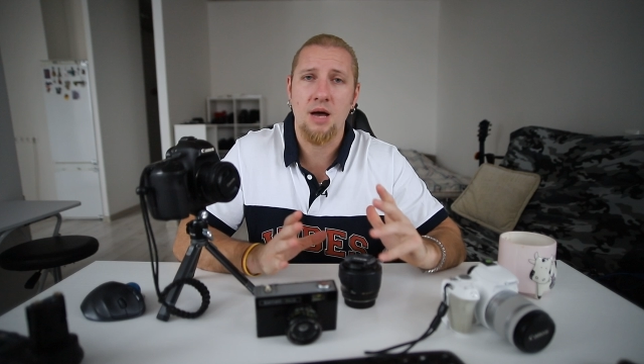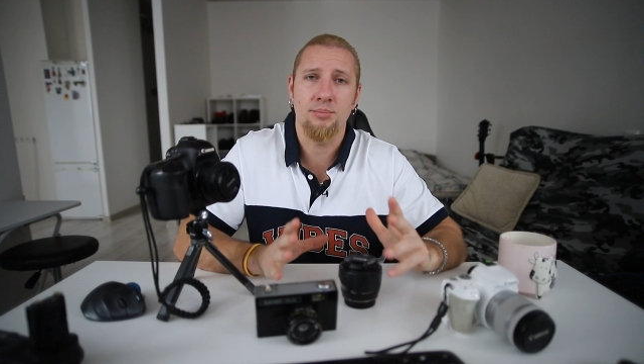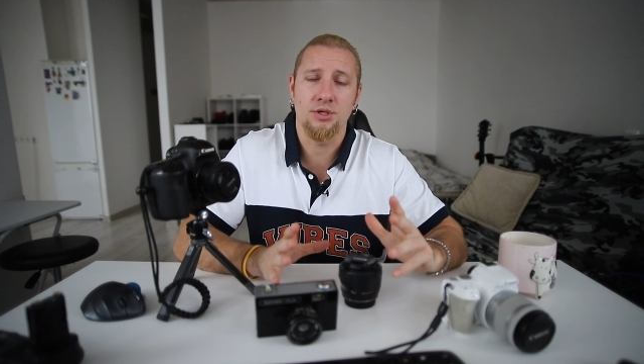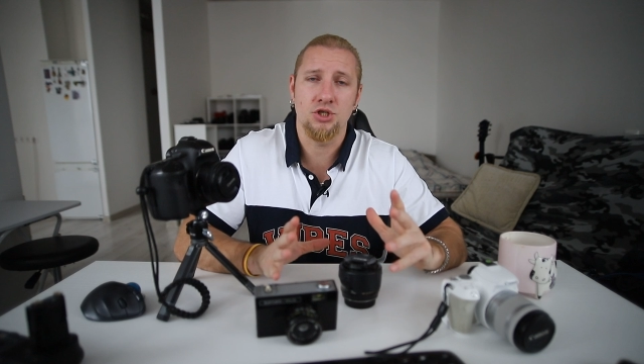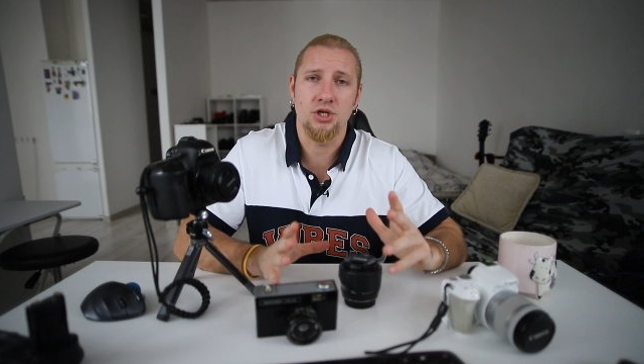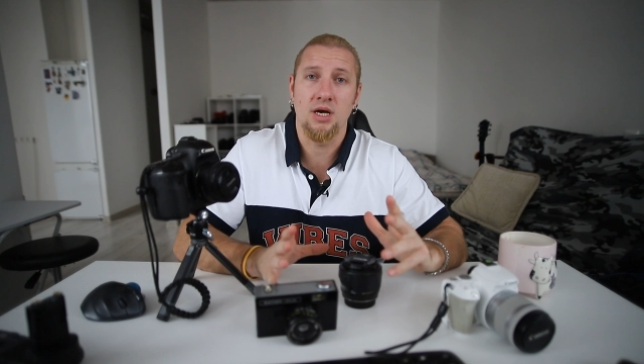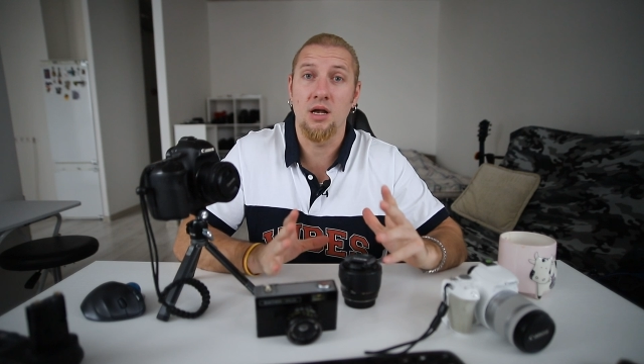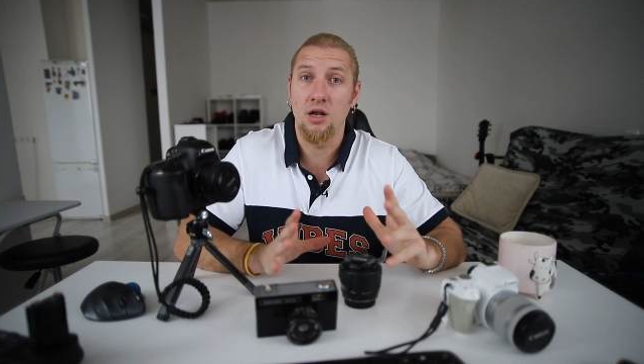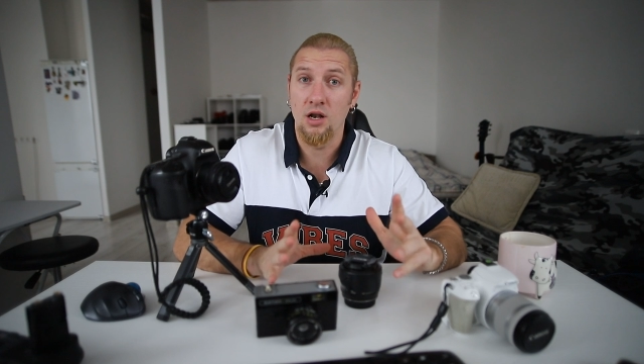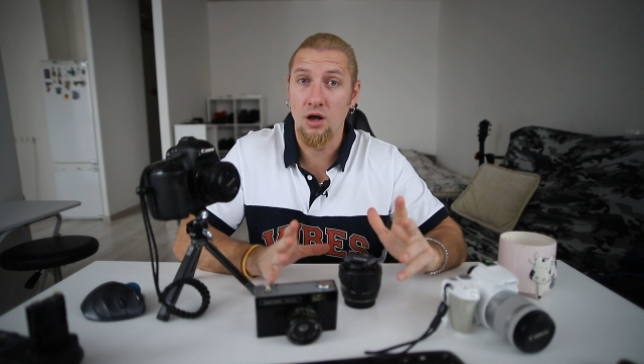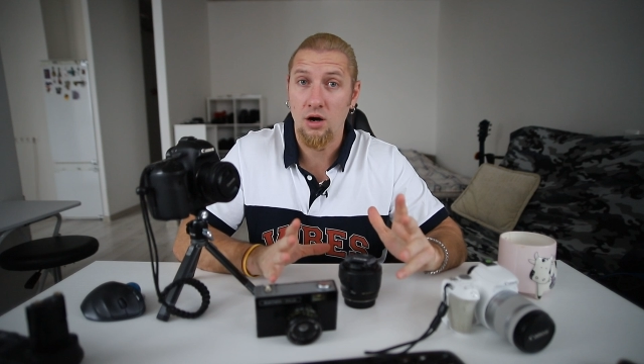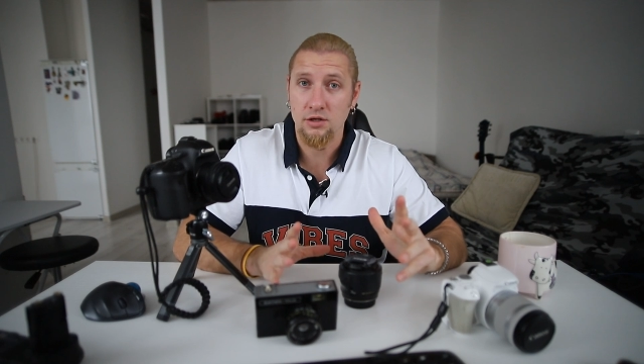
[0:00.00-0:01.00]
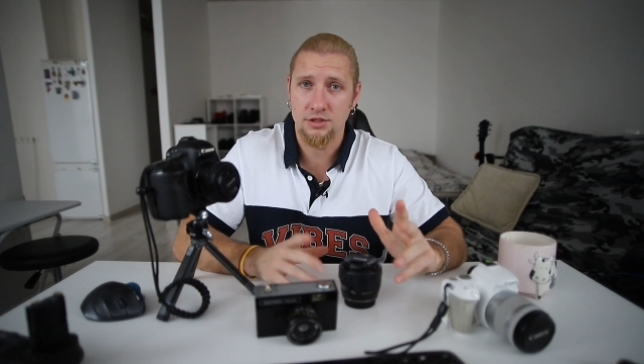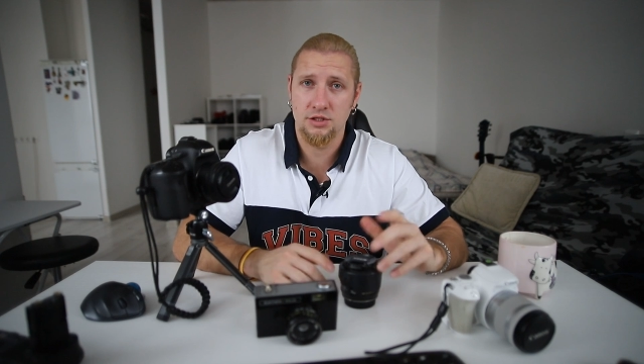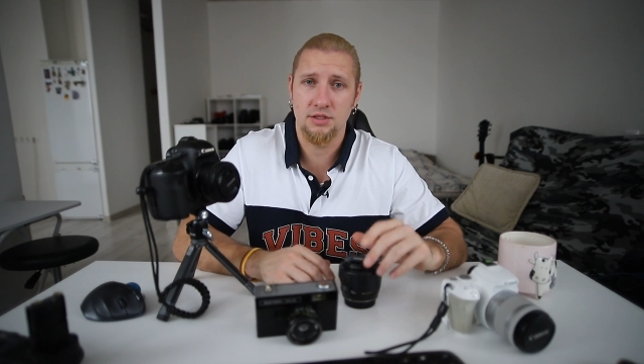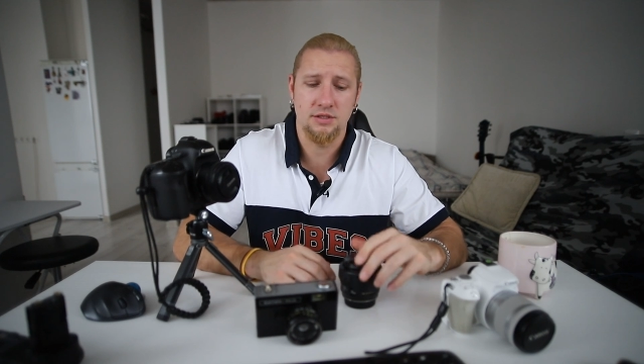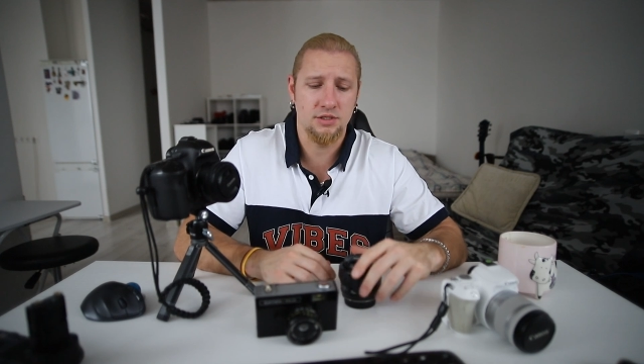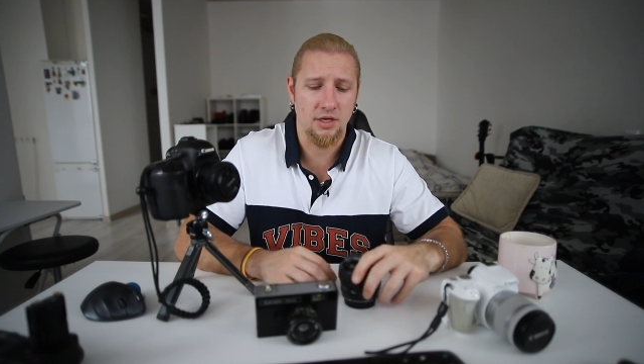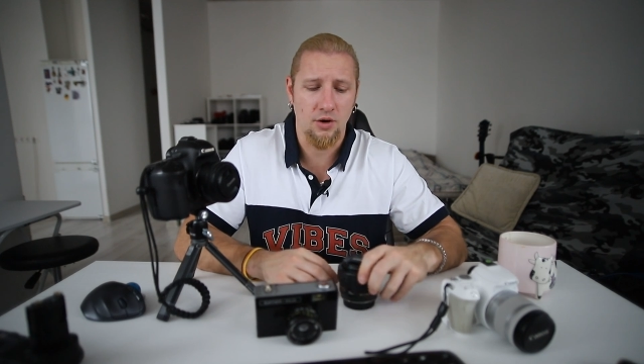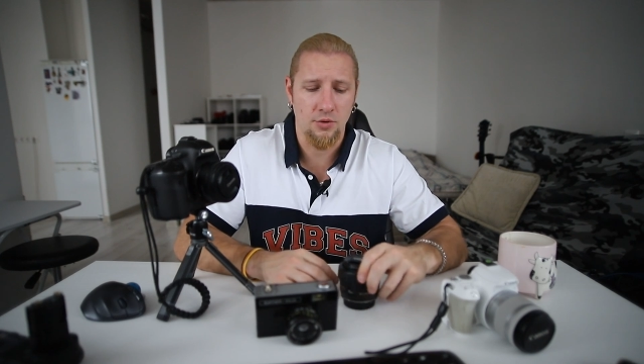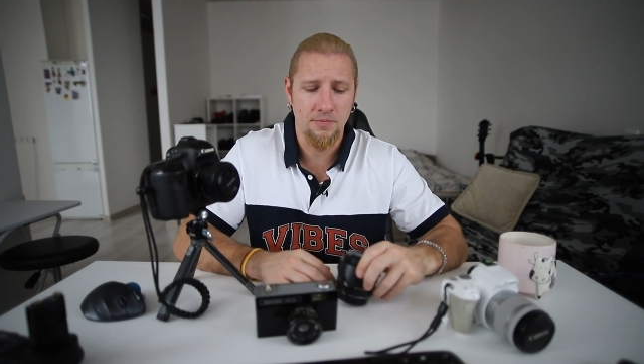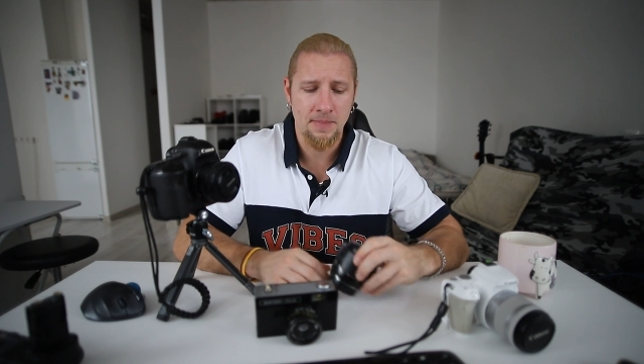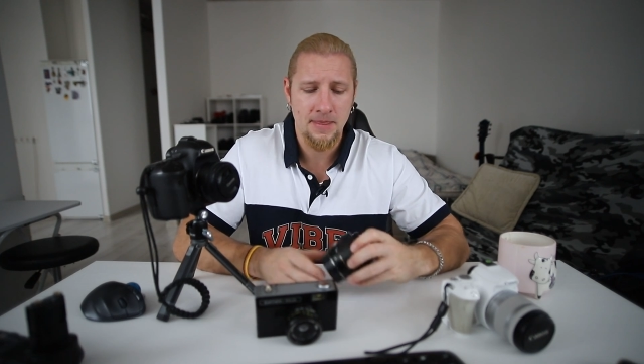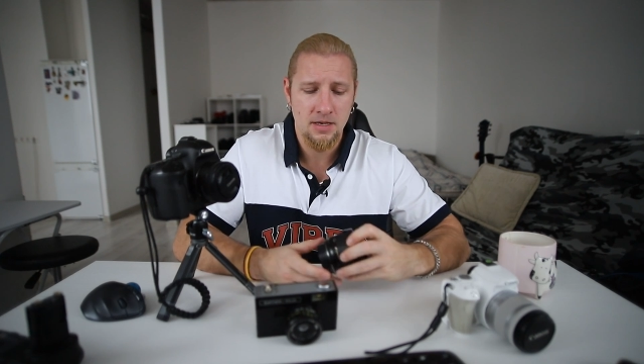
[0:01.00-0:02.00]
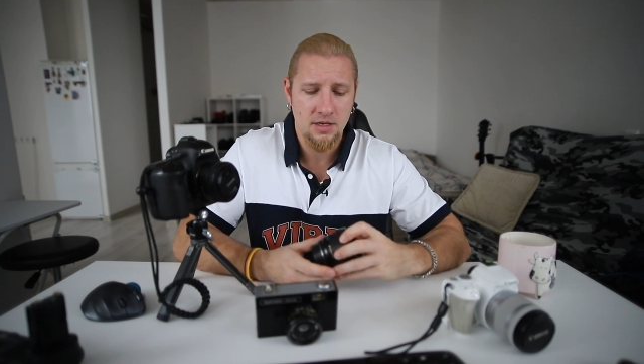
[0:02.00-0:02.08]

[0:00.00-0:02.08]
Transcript: aperture a lot. So